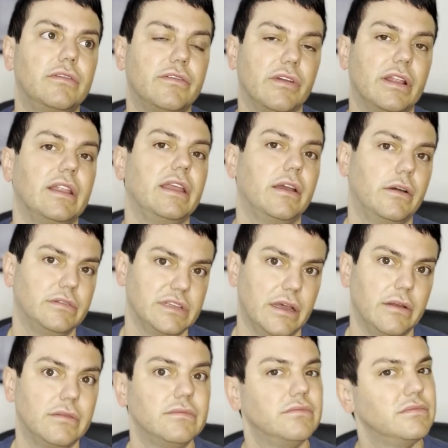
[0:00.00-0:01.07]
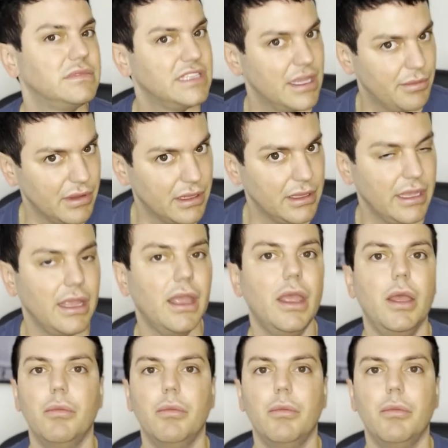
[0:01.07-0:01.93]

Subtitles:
friendly hotel typically.